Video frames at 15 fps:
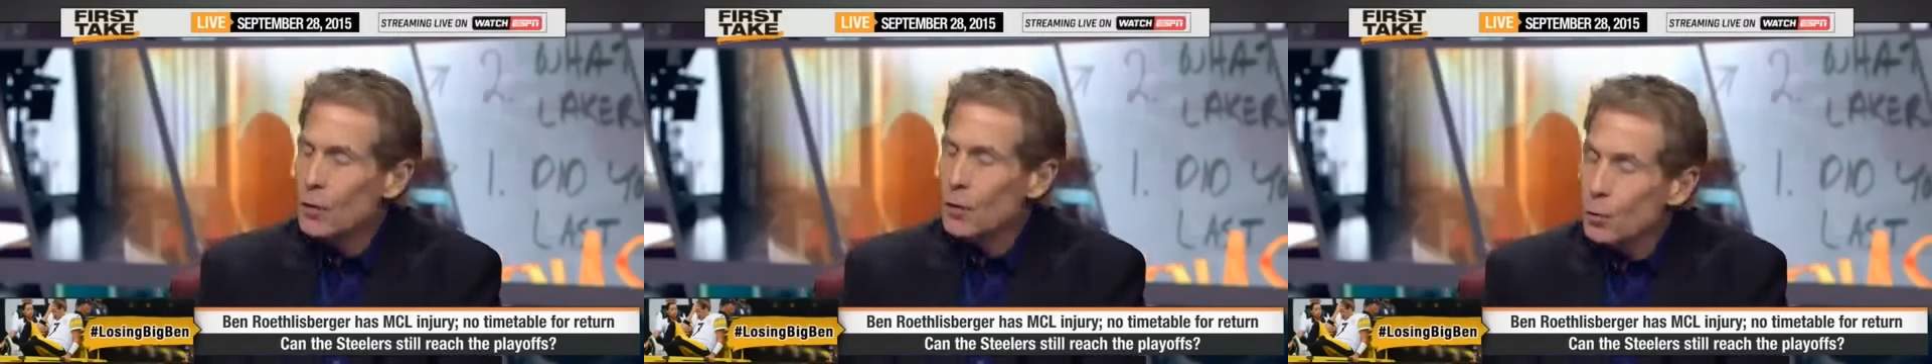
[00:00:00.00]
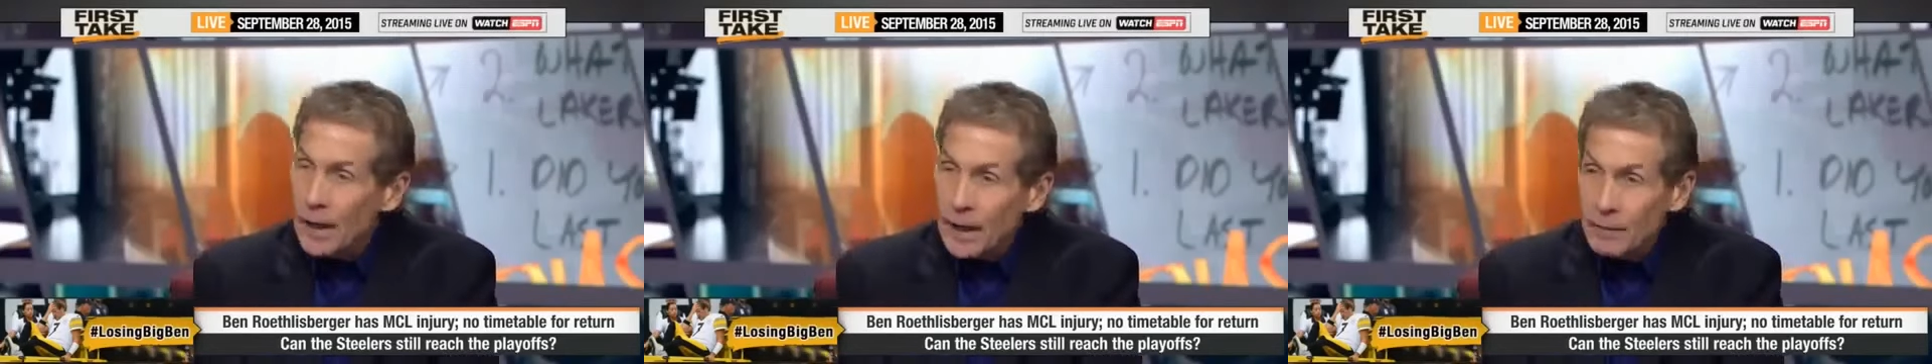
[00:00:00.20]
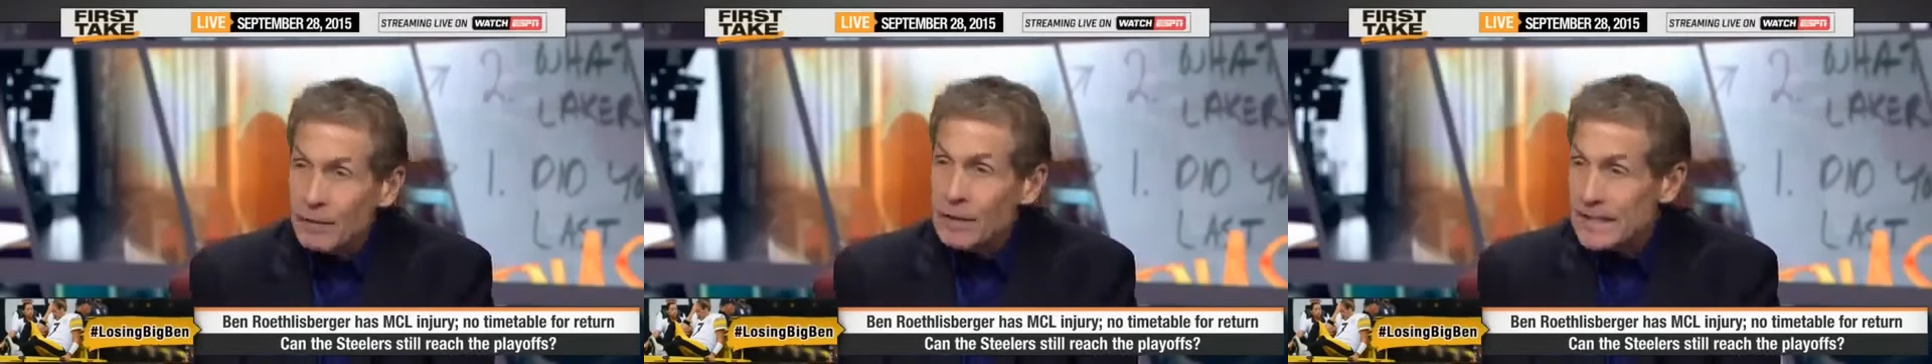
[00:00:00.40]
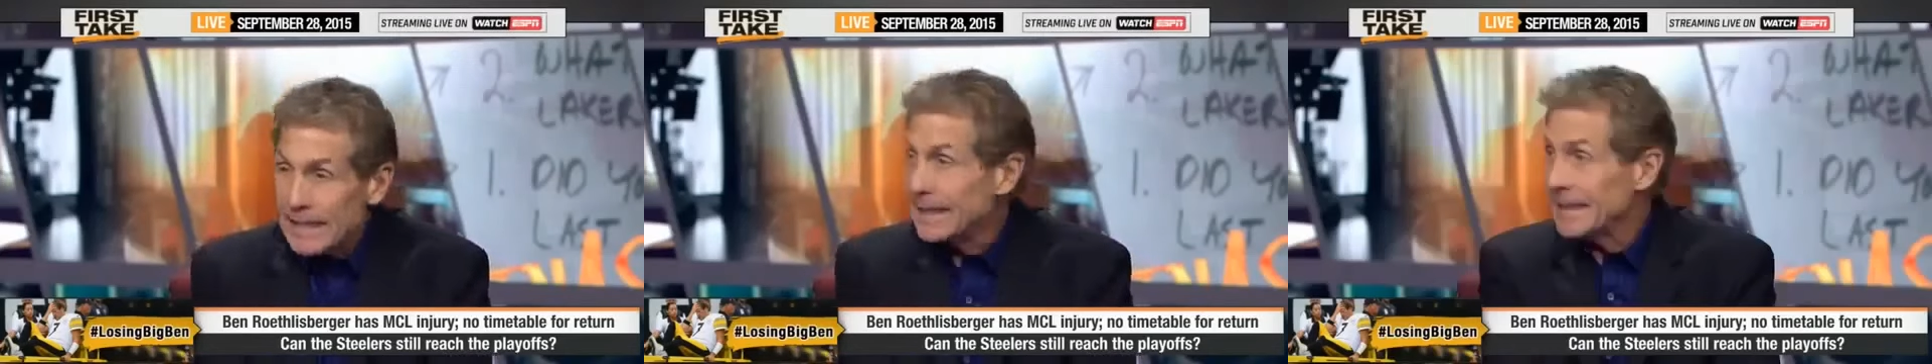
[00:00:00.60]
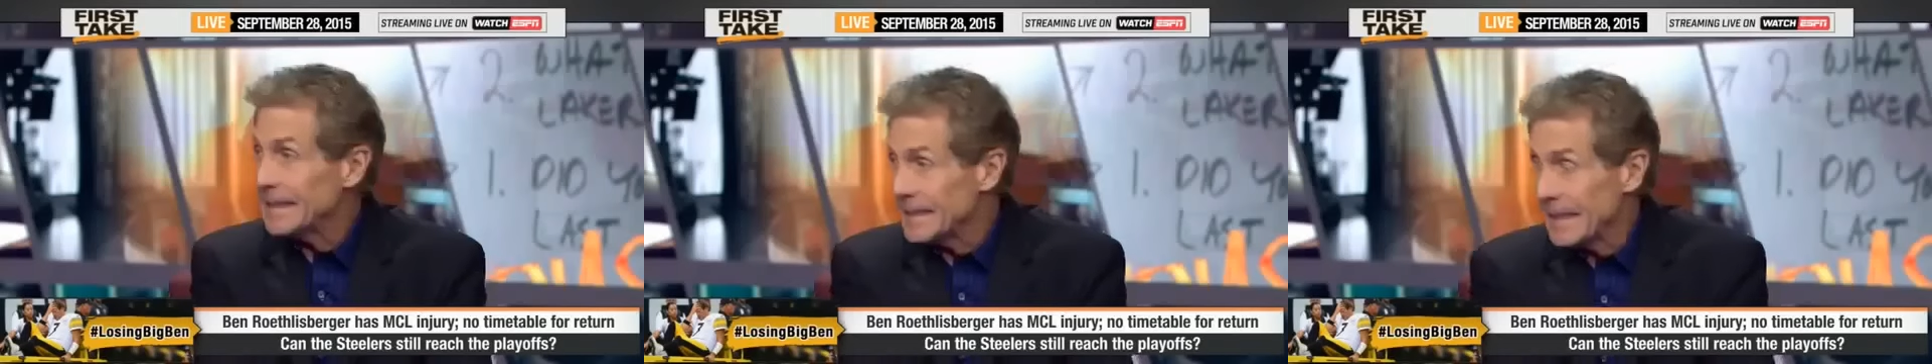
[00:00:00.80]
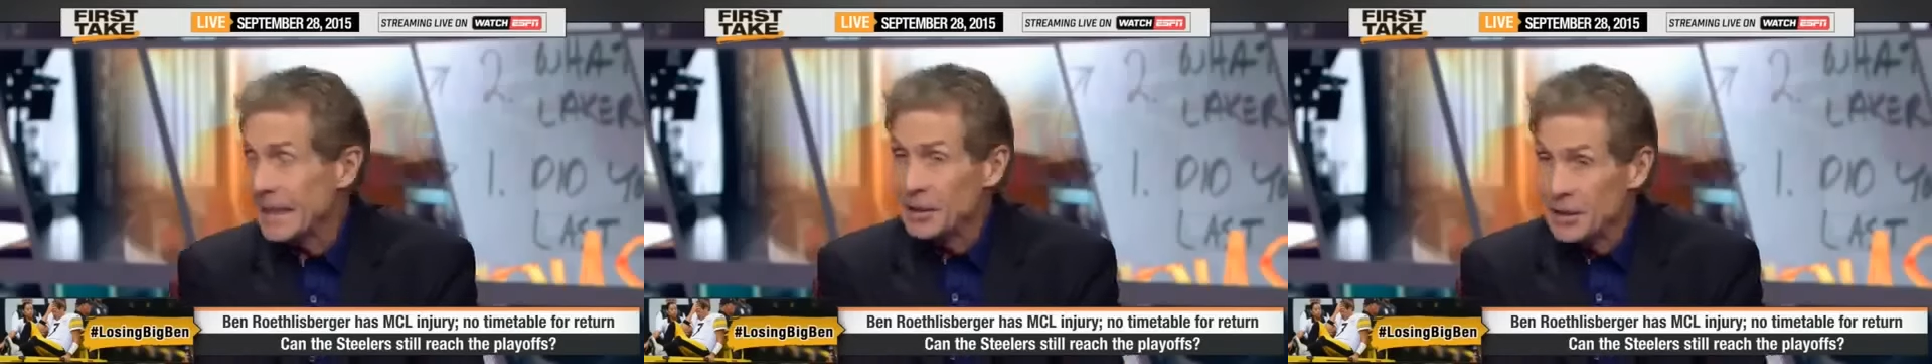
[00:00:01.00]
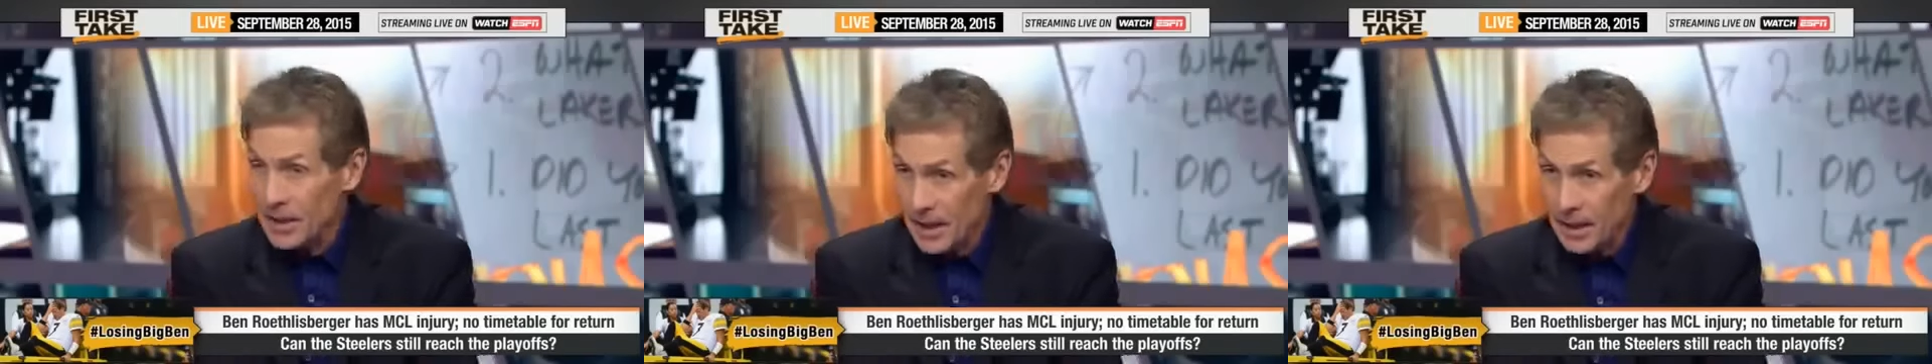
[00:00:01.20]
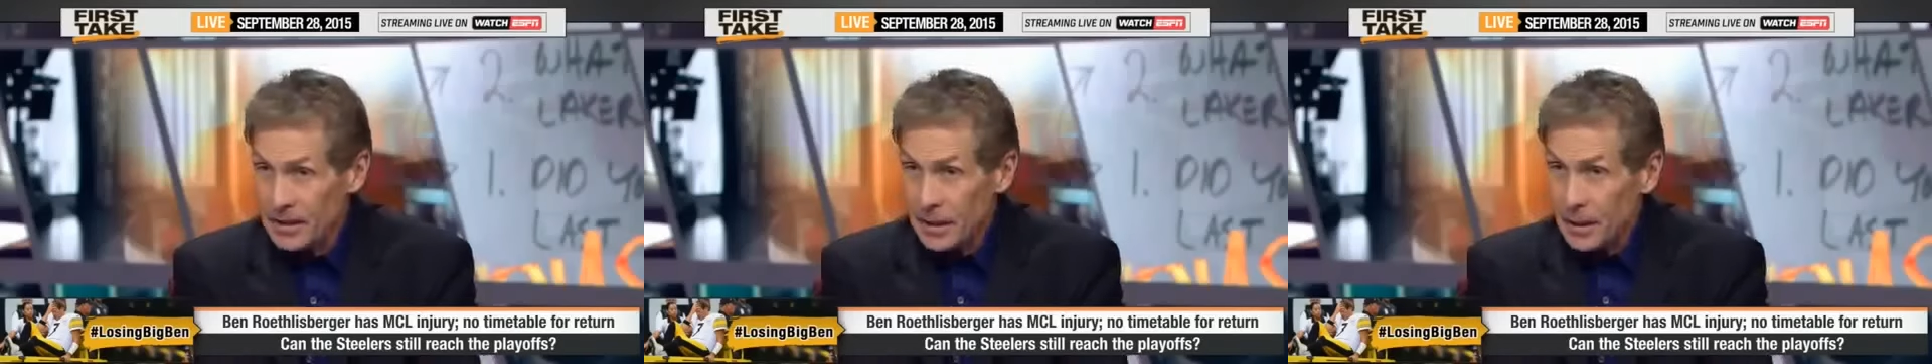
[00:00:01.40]
the Ravens ain't dead
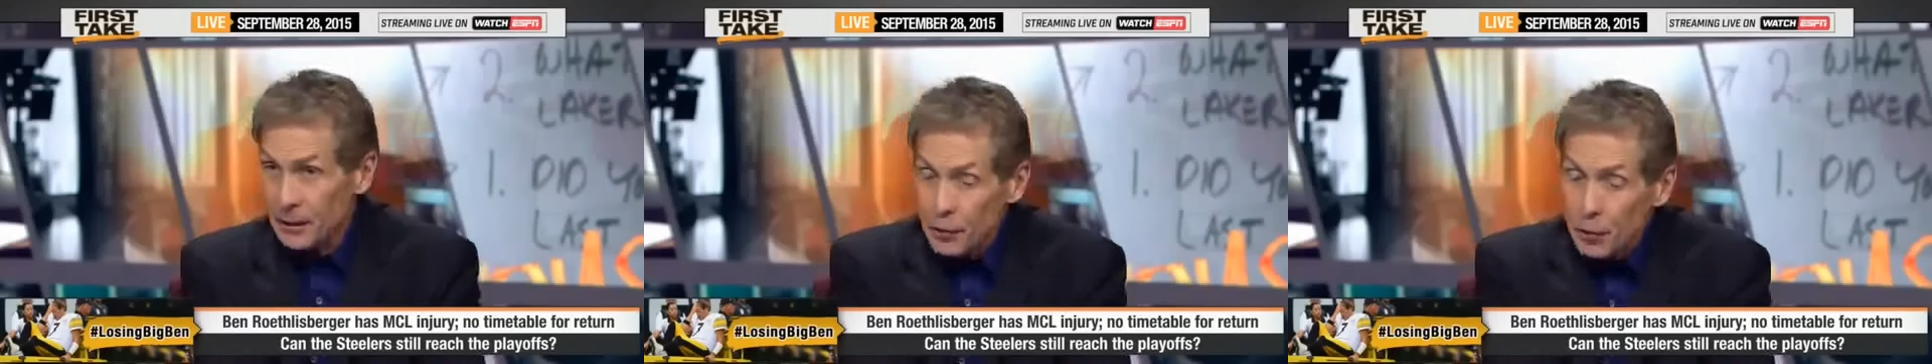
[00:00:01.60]
yet.